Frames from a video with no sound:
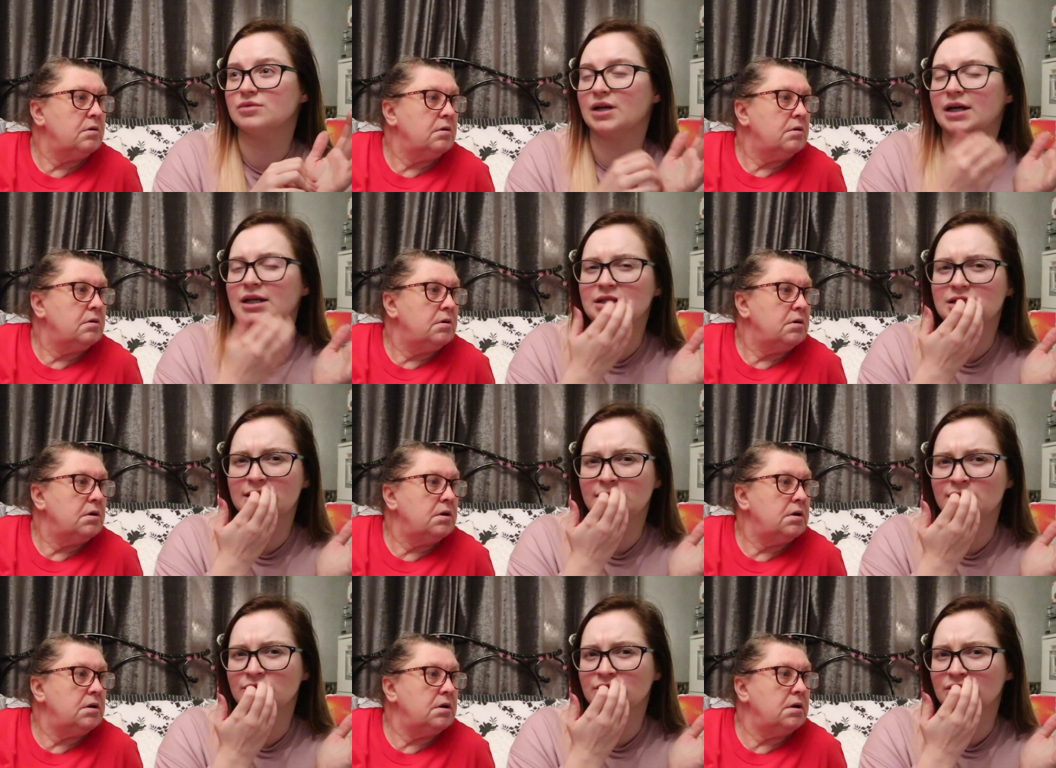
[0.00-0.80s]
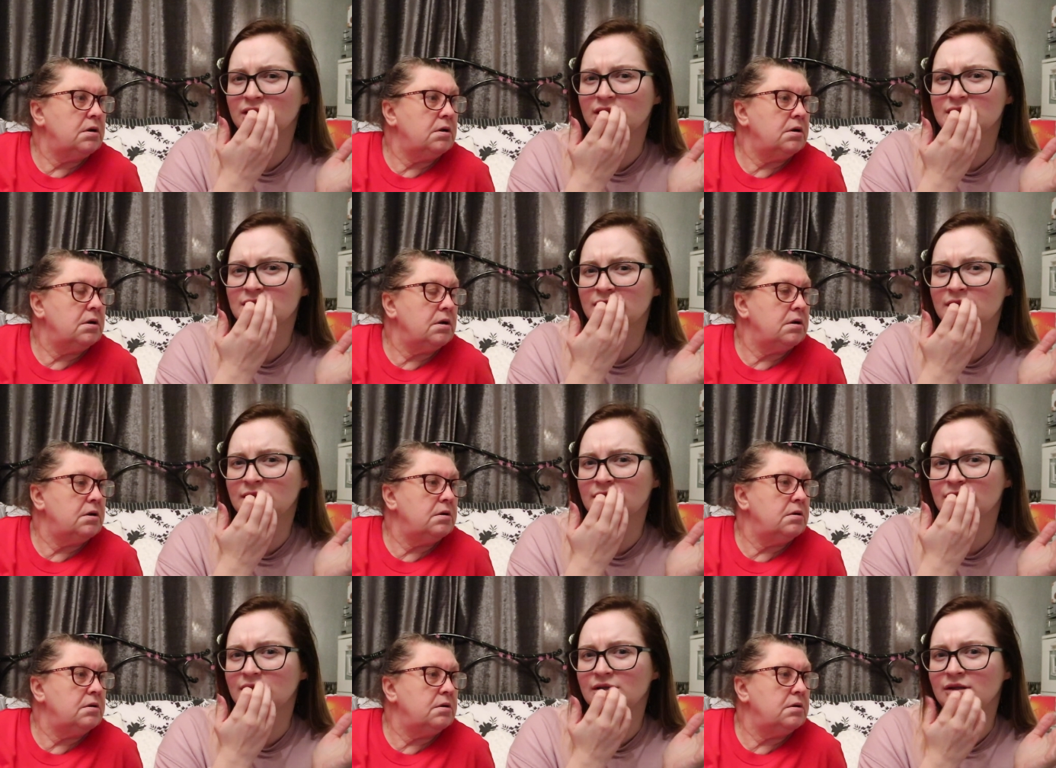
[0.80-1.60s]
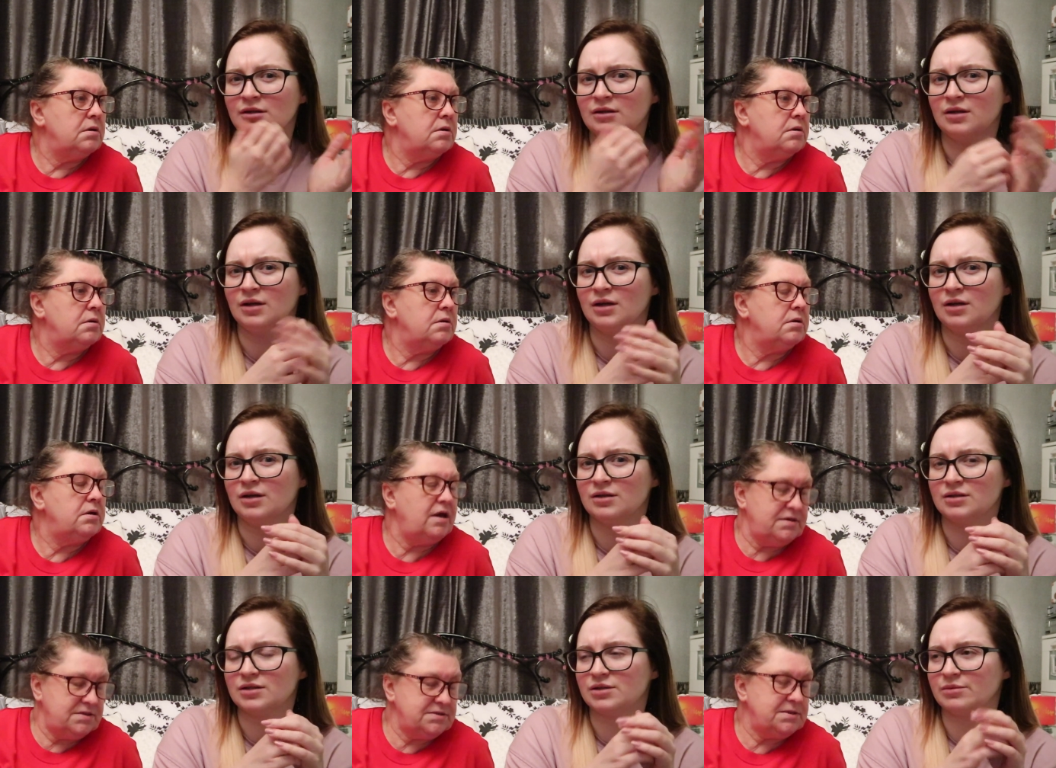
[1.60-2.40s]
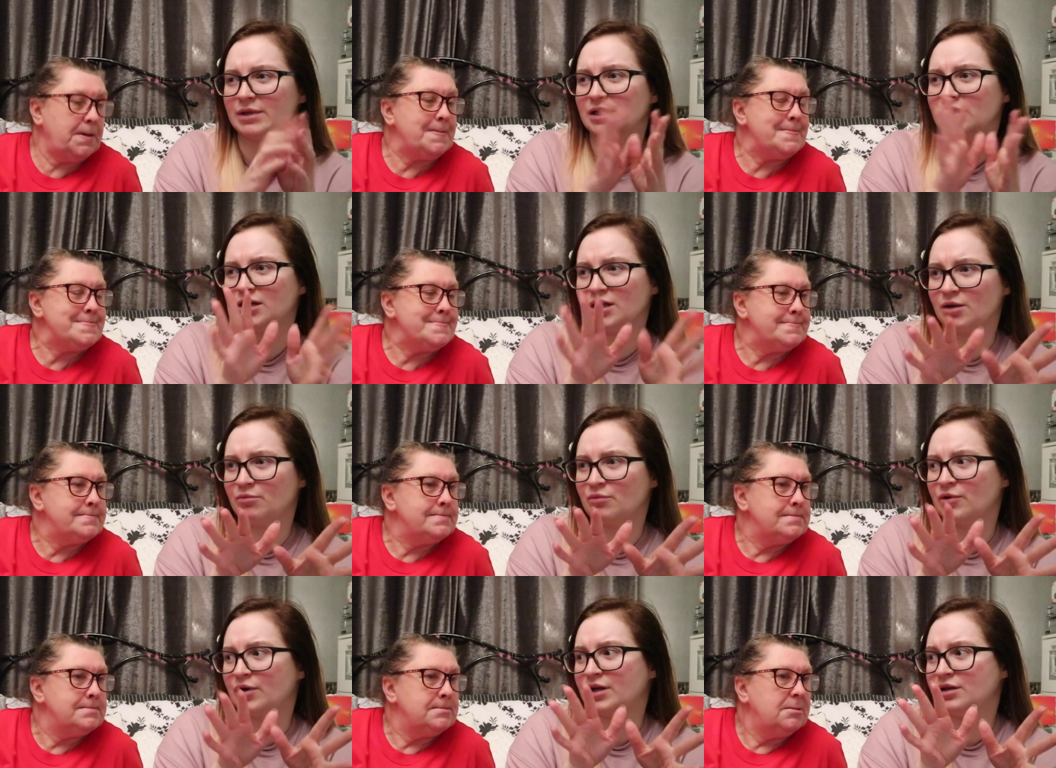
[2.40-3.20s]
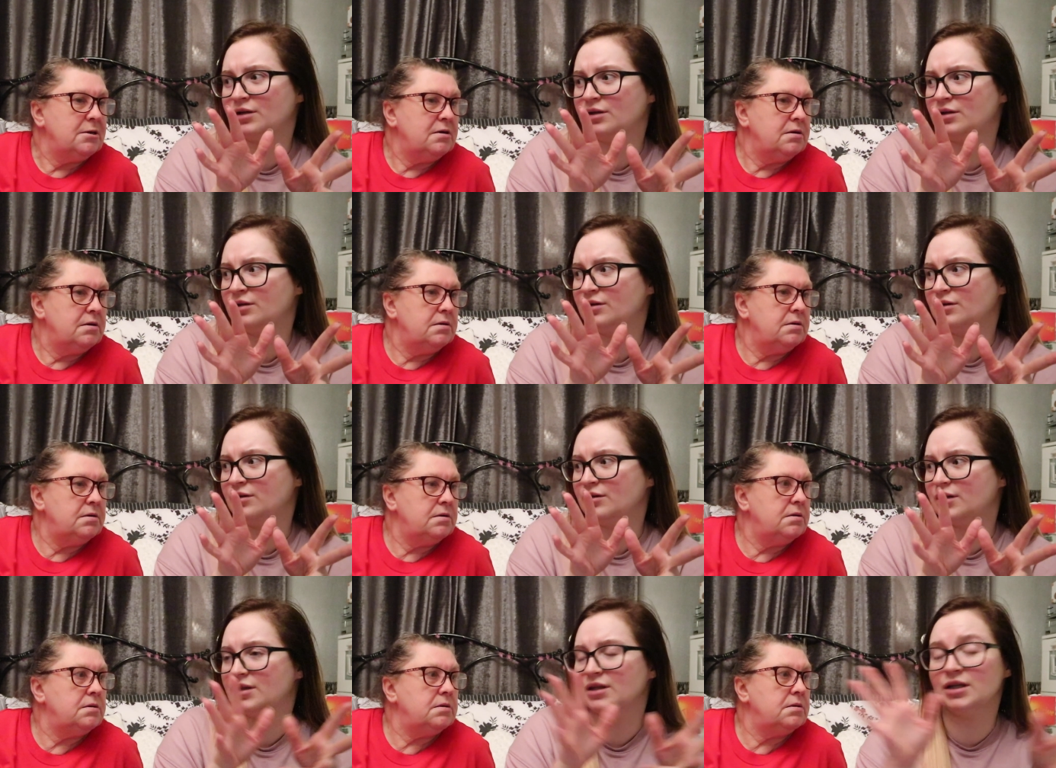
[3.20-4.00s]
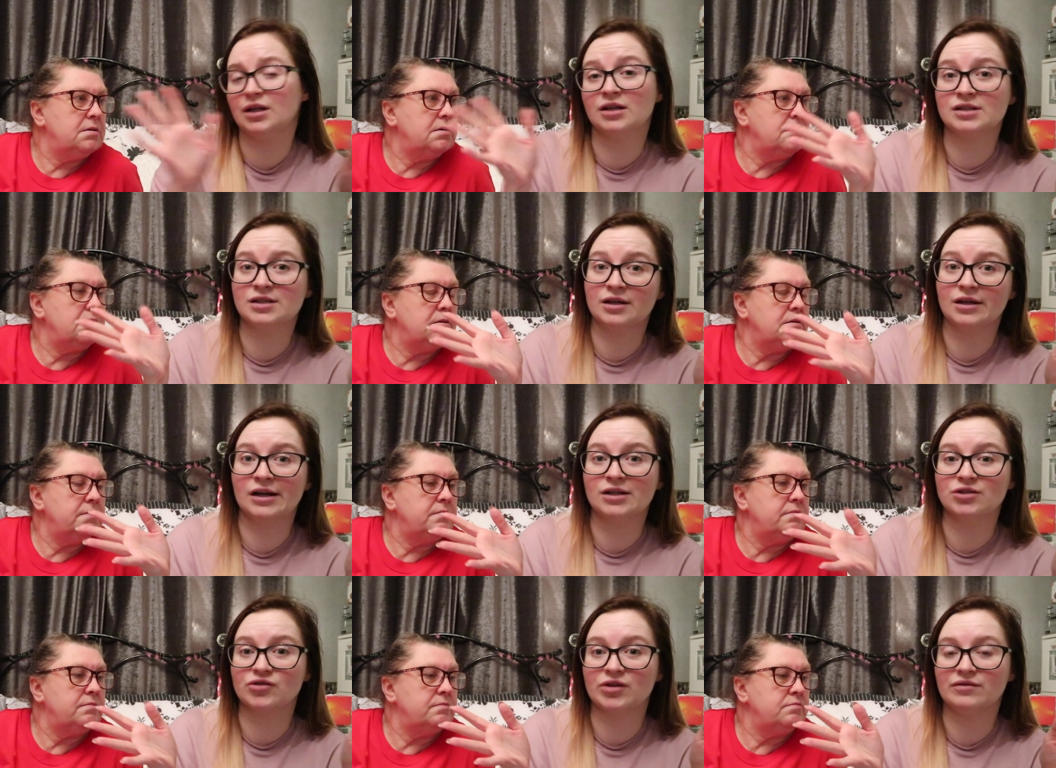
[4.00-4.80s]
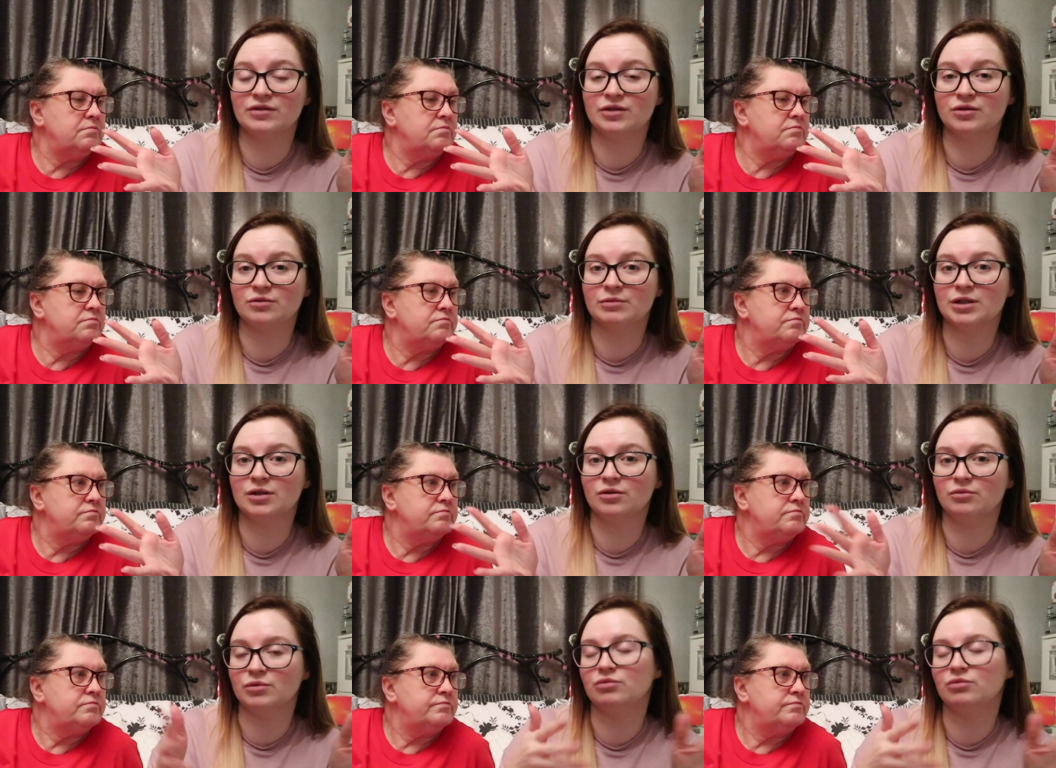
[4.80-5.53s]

Speaker 1: eighteen or nineteen, I think. Yes, so we had like a break, and then I started going travelling on my own.